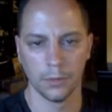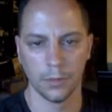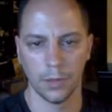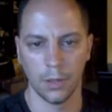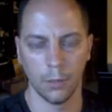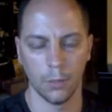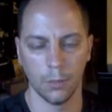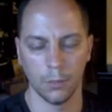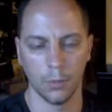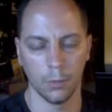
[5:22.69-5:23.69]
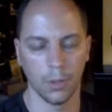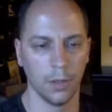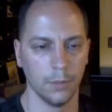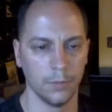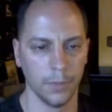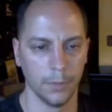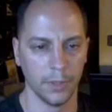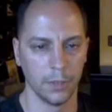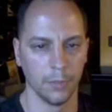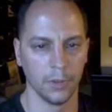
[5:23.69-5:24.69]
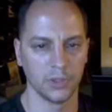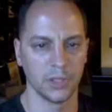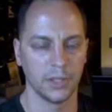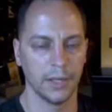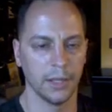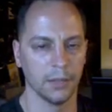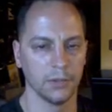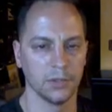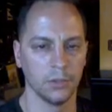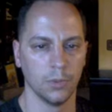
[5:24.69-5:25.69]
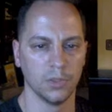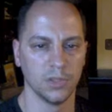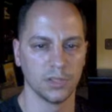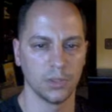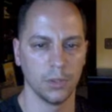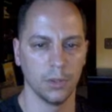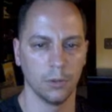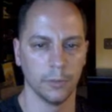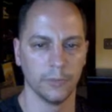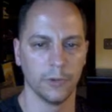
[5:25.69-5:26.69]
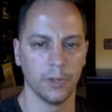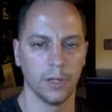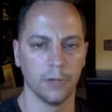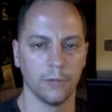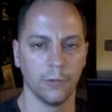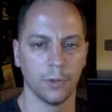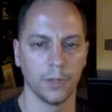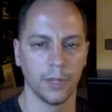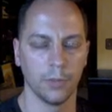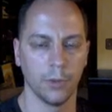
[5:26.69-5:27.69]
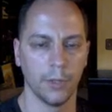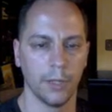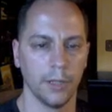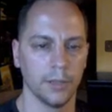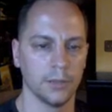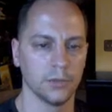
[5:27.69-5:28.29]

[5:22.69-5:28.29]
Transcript: one of the bigger books that they had listed was this Ultimate Fallout 4 9.8,